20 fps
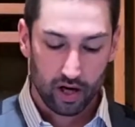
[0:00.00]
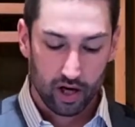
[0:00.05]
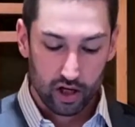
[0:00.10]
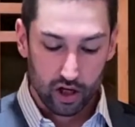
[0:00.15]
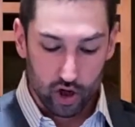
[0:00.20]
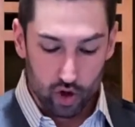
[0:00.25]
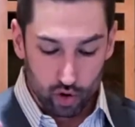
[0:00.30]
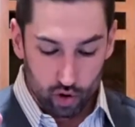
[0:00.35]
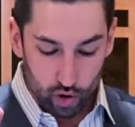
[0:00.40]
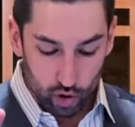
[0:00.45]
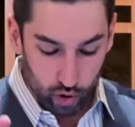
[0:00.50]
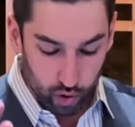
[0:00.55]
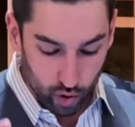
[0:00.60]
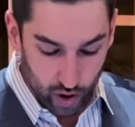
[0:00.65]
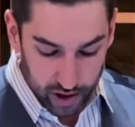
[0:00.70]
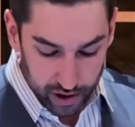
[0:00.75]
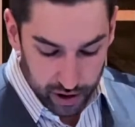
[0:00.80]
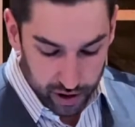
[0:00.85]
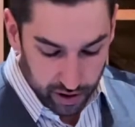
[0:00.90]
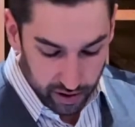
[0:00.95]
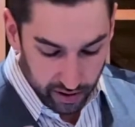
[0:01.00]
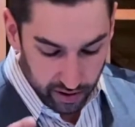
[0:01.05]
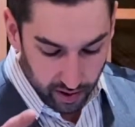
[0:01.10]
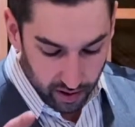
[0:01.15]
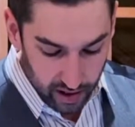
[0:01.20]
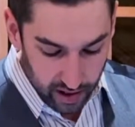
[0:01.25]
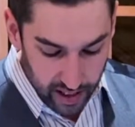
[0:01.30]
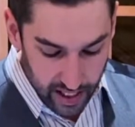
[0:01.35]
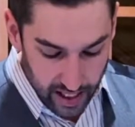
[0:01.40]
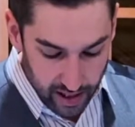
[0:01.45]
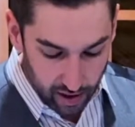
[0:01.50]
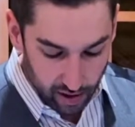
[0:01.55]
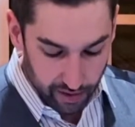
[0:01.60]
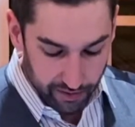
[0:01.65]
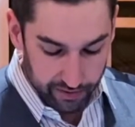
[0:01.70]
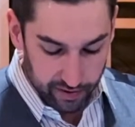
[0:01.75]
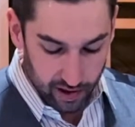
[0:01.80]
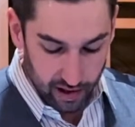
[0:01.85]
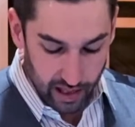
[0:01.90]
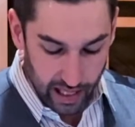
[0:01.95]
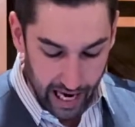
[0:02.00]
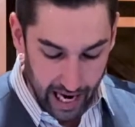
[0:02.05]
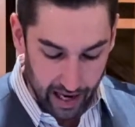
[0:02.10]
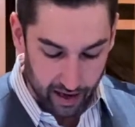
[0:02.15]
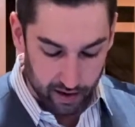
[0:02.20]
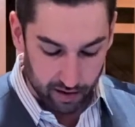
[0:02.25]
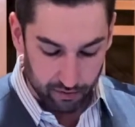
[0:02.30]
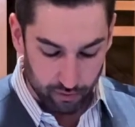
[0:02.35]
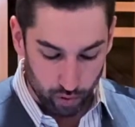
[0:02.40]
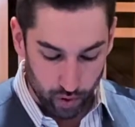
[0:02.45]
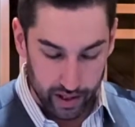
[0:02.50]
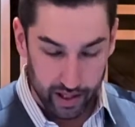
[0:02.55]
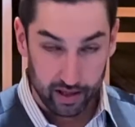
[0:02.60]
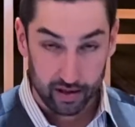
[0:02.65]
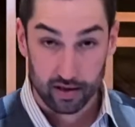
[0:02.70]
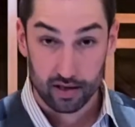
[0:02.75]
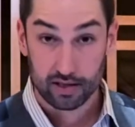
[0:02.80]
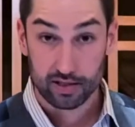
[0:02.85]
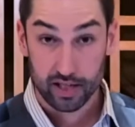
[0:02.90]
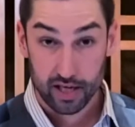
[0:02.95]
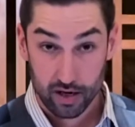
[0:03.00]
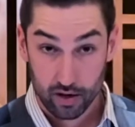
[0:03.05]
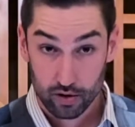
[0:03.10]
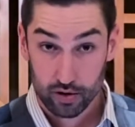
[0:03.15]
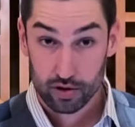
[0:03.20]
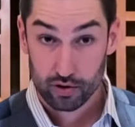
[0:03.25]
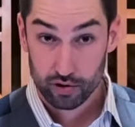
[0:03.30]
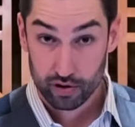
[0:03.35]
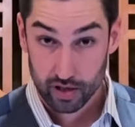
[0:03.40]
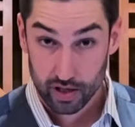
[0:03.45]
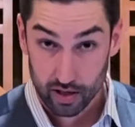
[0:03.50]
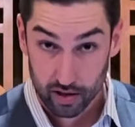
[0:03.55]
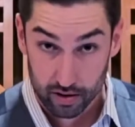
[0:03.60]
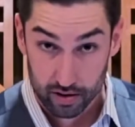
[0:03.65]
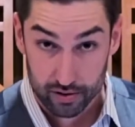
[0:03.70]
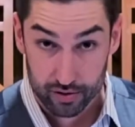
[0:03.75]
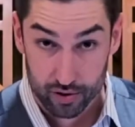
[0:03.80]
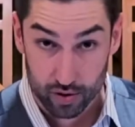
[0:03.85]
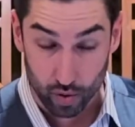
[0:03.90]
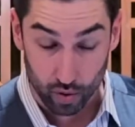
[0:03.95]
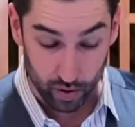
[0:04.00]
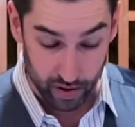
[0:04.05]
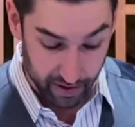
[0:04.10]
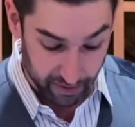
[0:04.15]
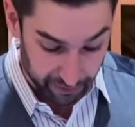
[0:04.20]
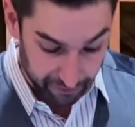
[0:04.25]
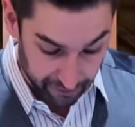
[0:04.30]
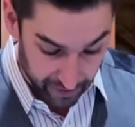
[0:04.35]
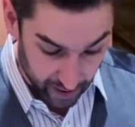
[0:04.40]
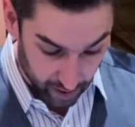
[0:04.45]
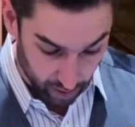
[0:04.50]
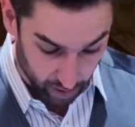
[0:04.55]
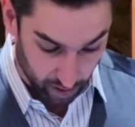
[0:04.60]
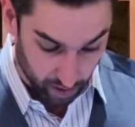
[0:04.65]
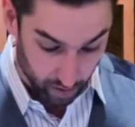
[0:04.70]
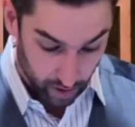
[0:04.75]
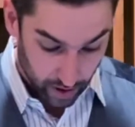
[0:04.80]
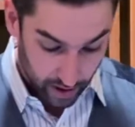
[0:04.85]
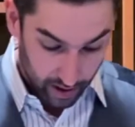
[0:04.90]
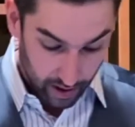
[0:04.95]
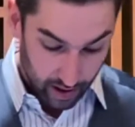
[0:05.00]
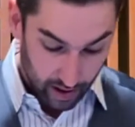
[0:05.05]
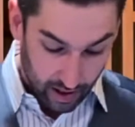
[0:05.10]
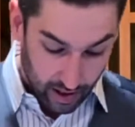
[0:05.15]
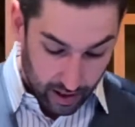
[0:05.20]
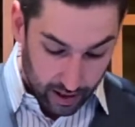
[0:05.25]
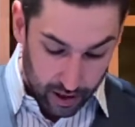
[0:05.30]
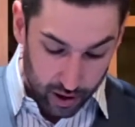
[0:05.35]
You crushed the leader of the land of wickedness. Here you should hear the story of Pharaoh. You